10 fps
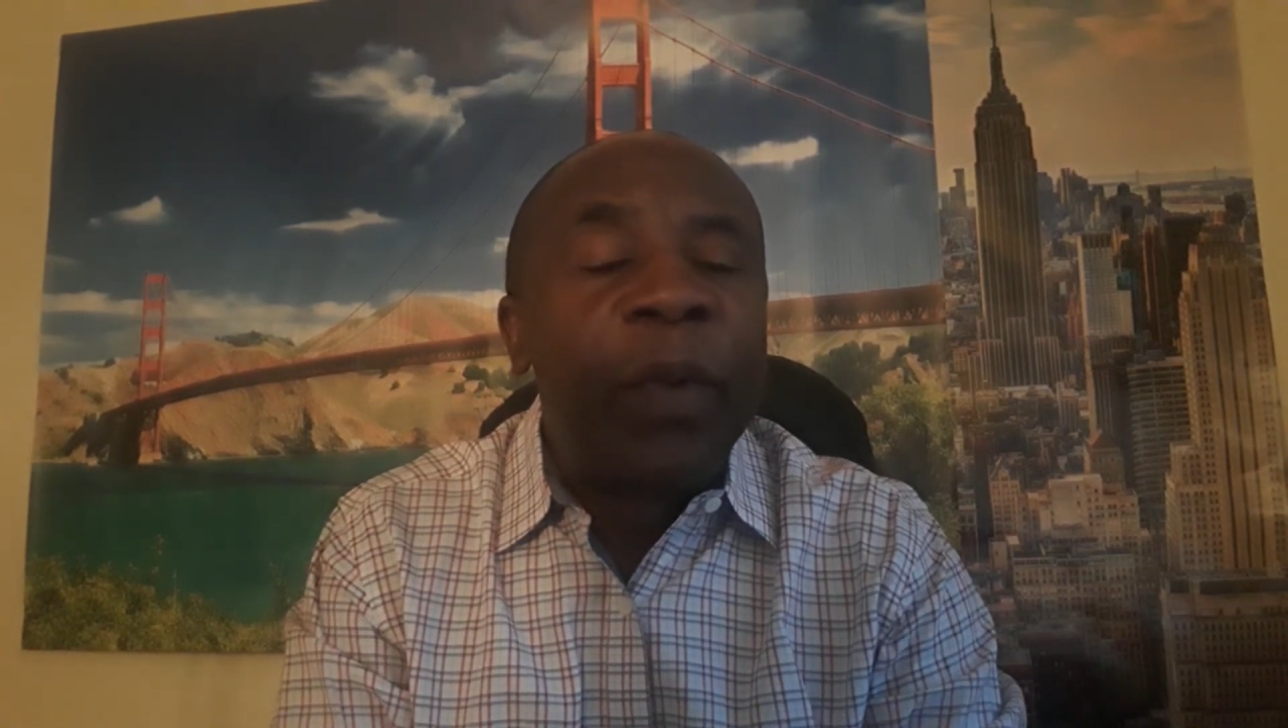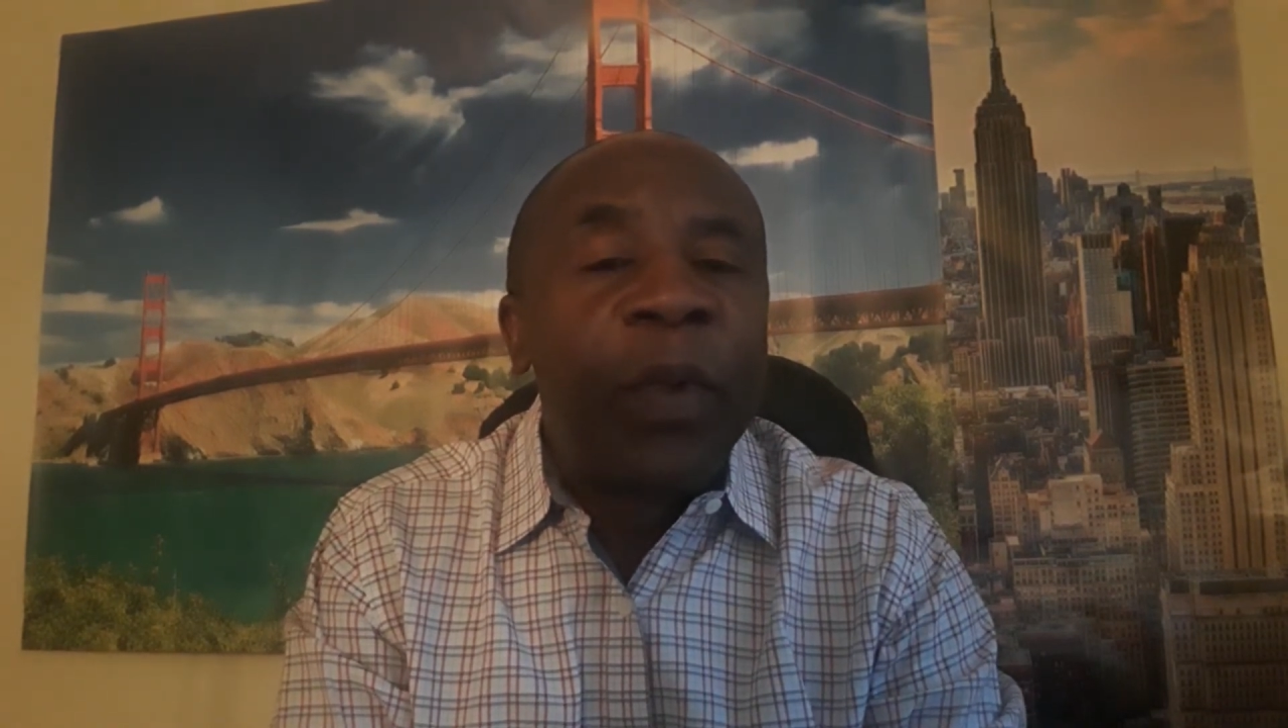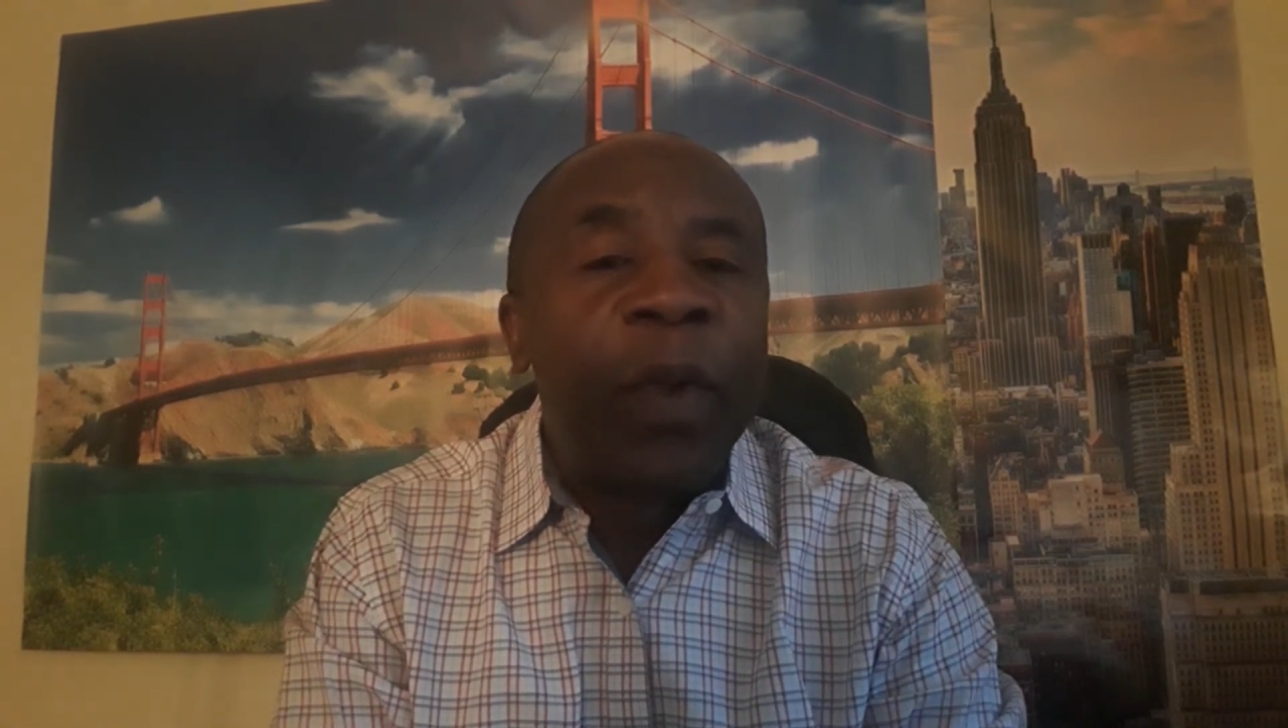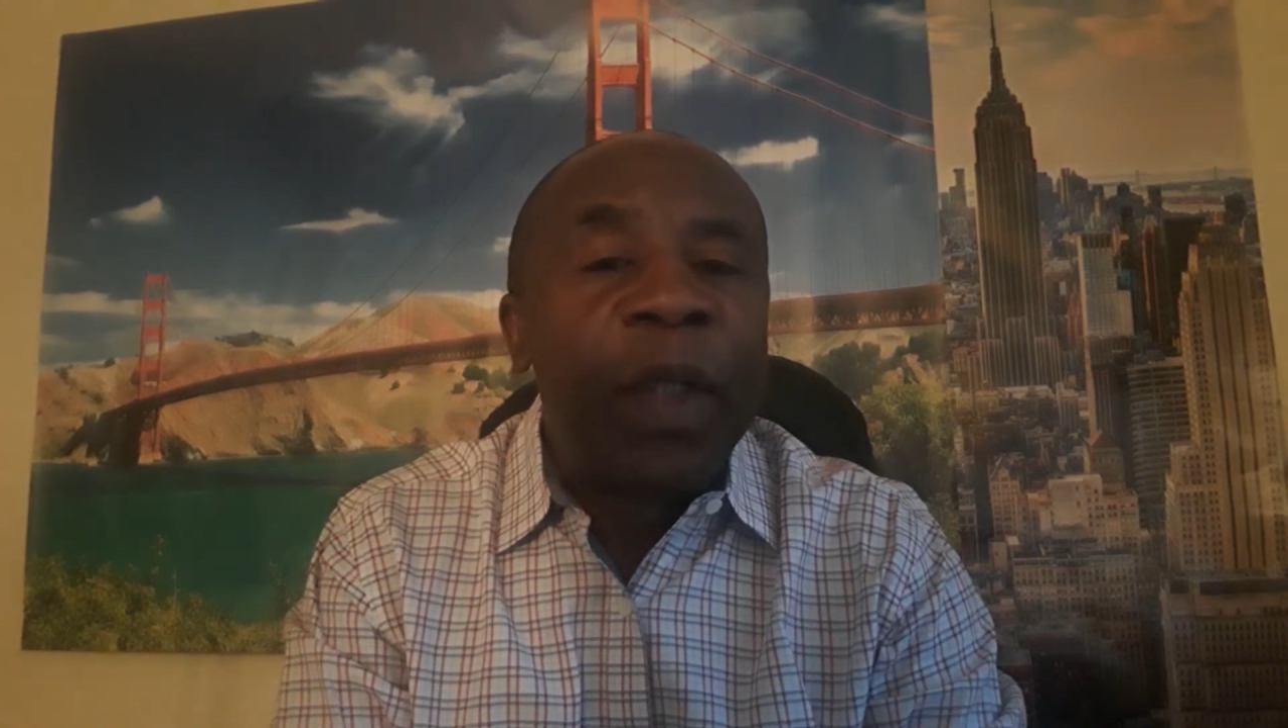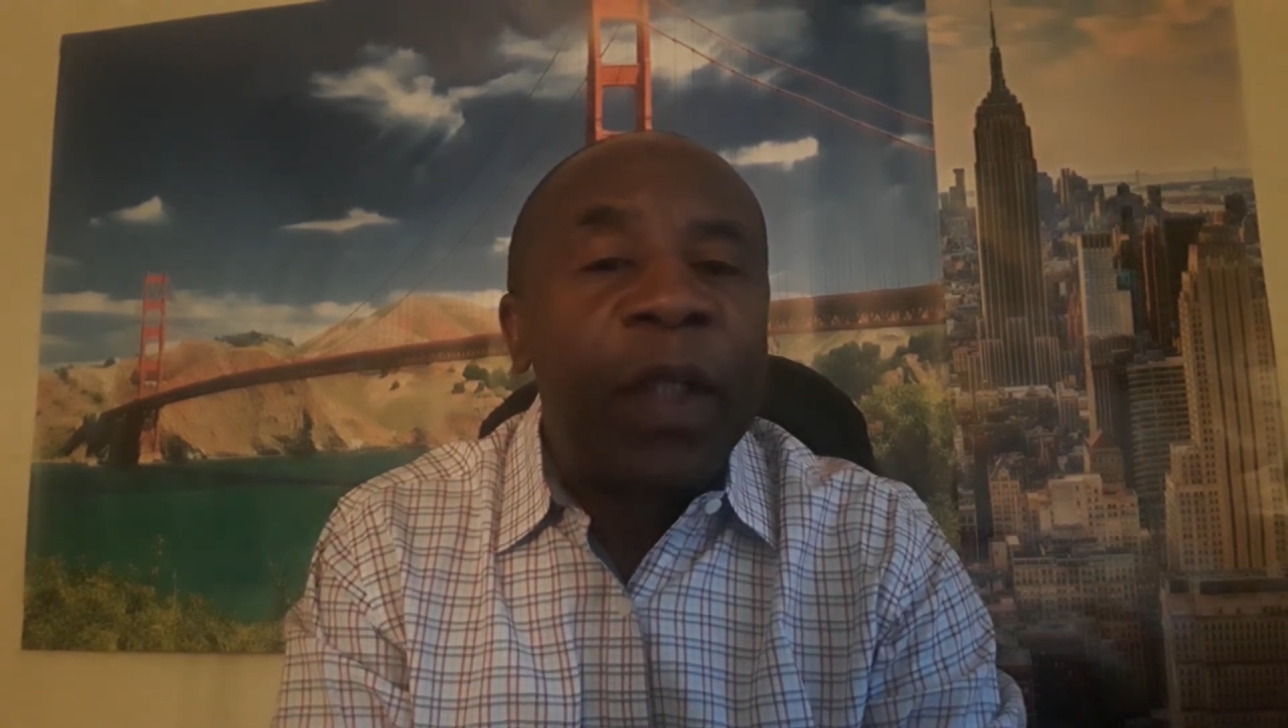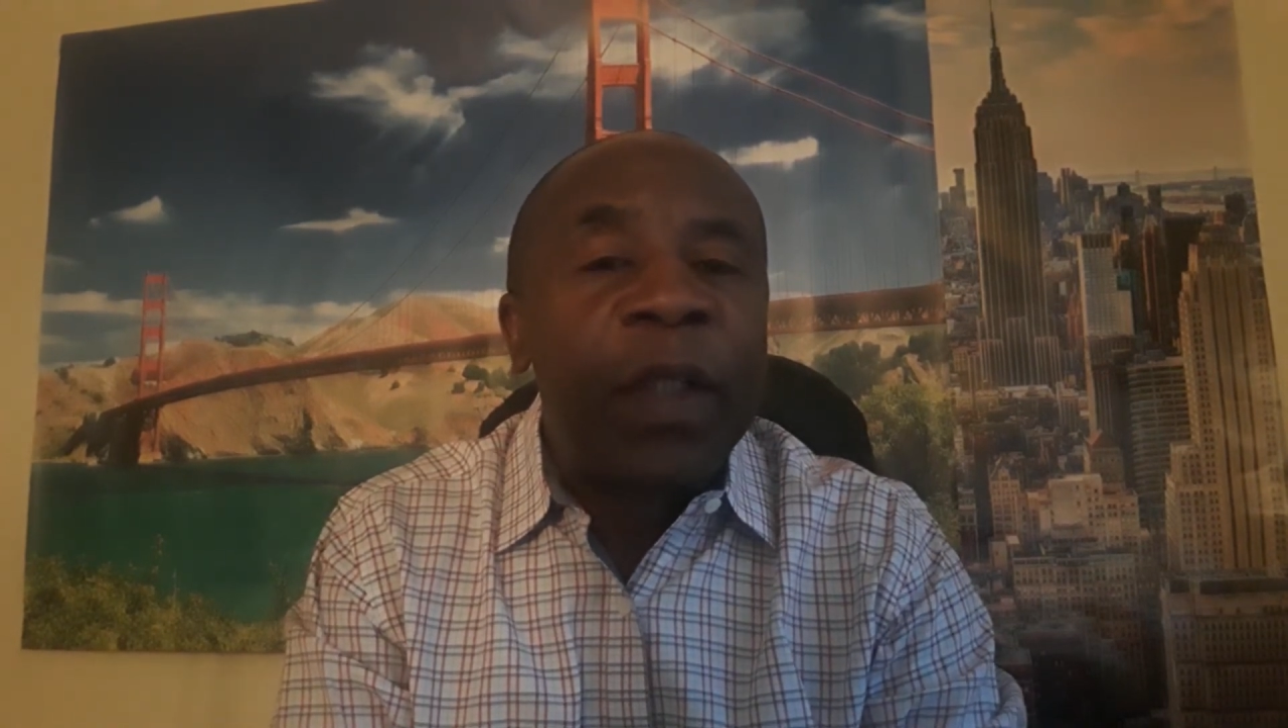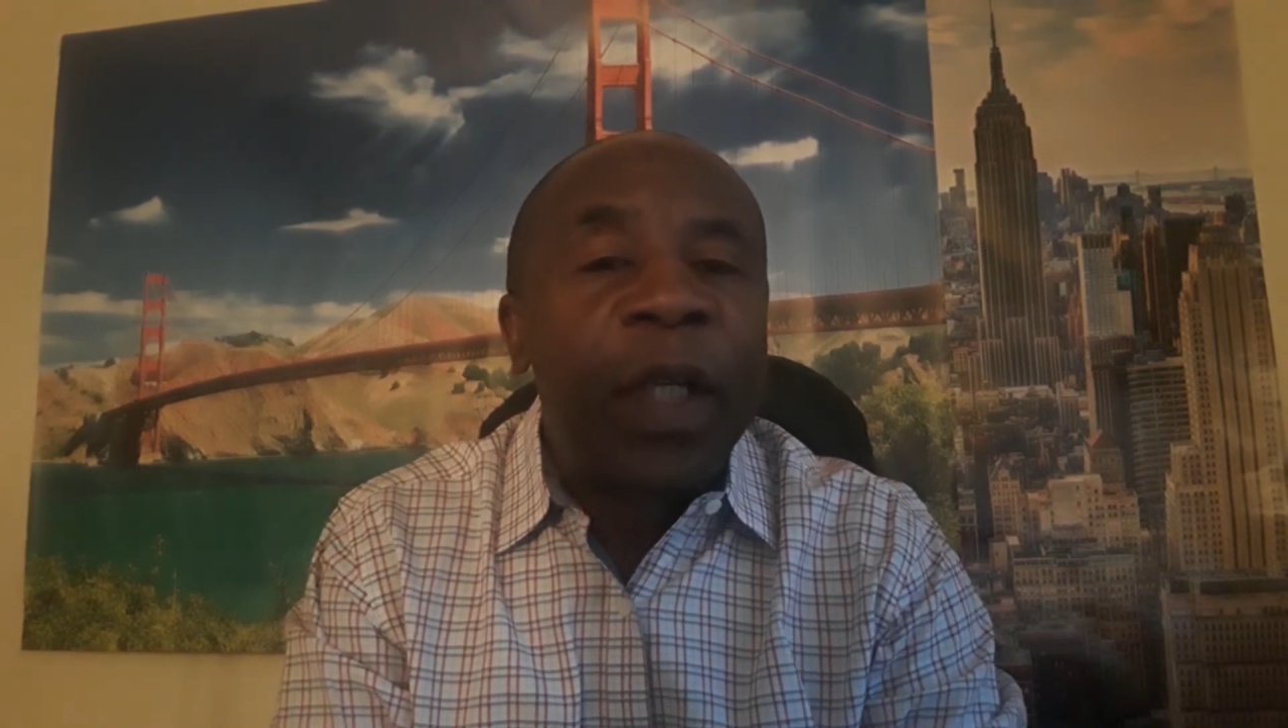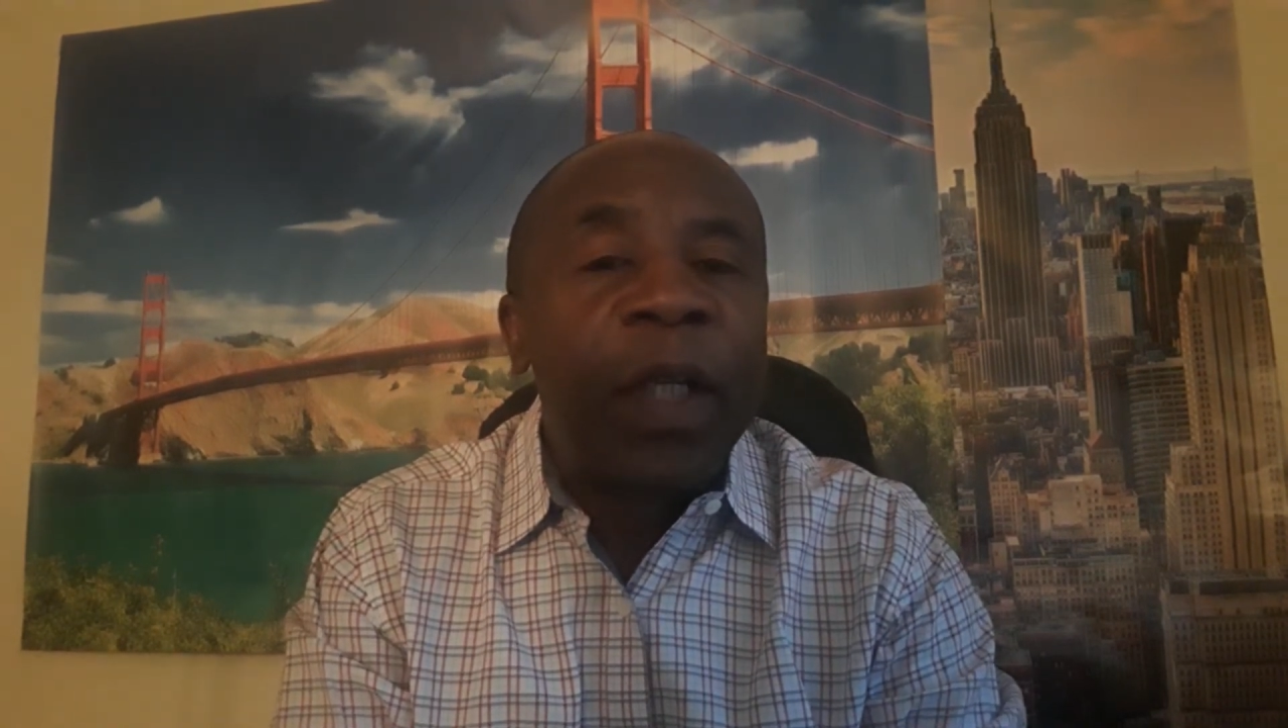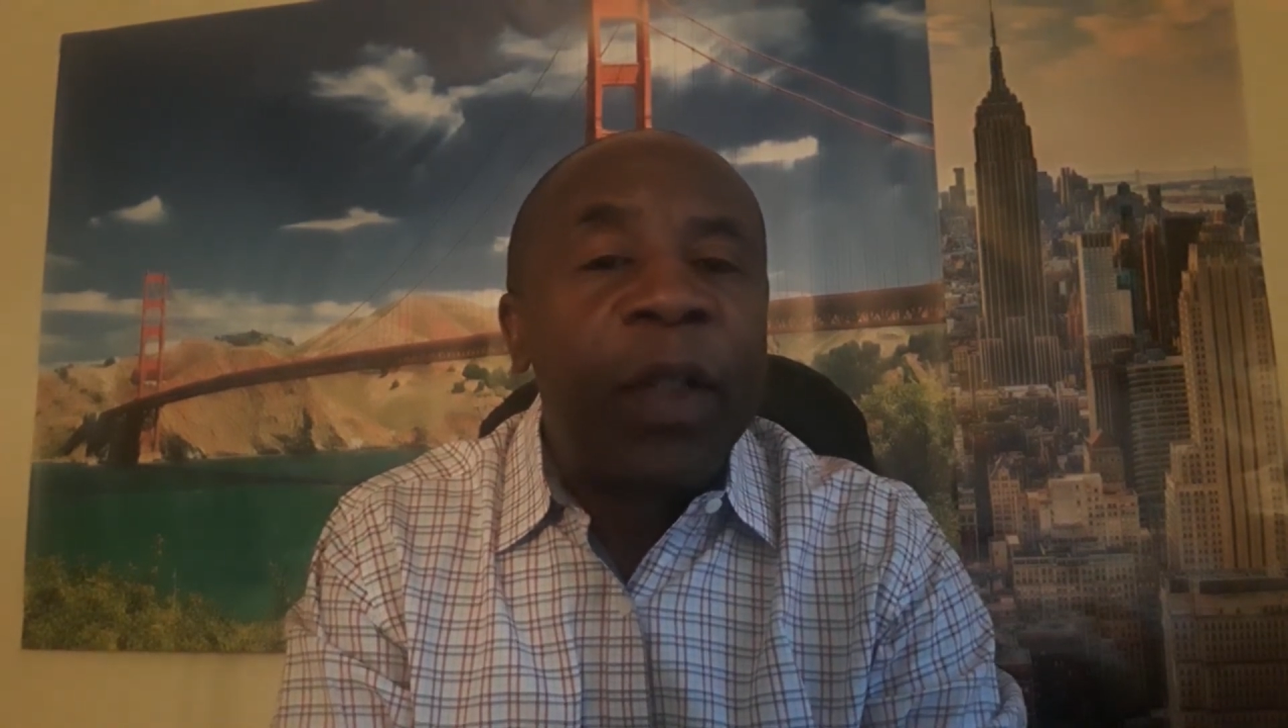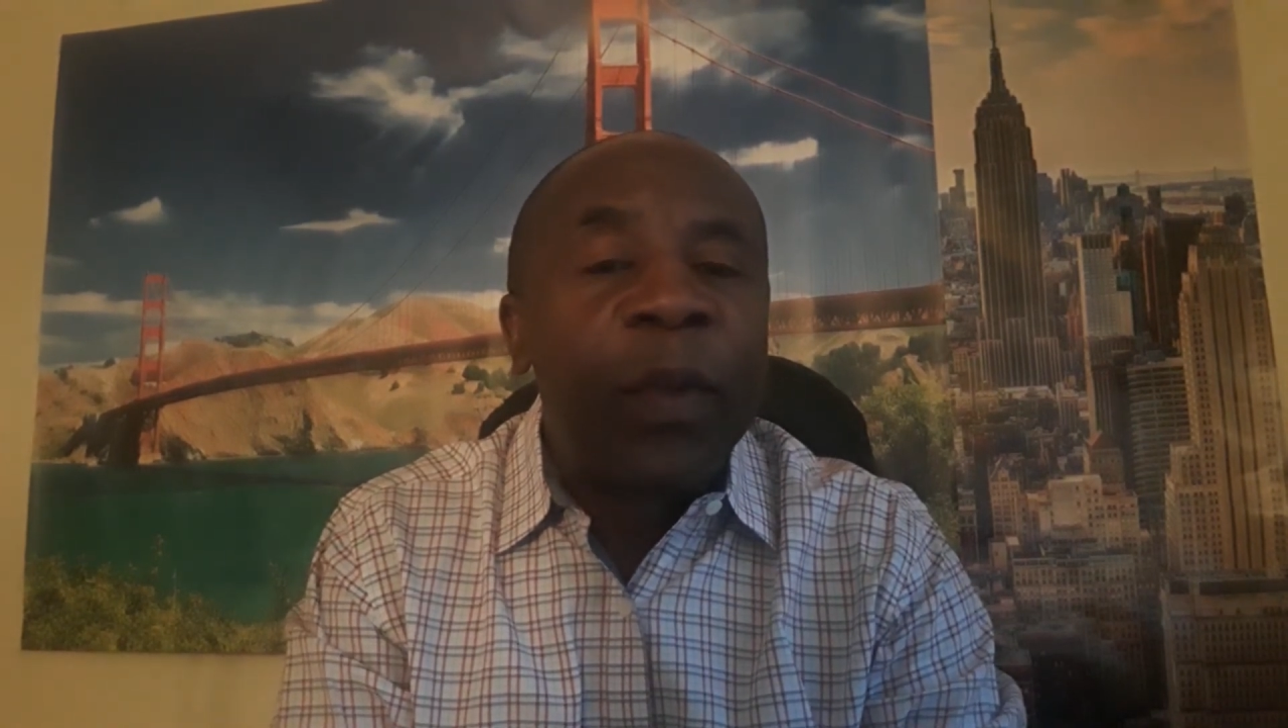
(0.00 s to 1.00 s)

you understand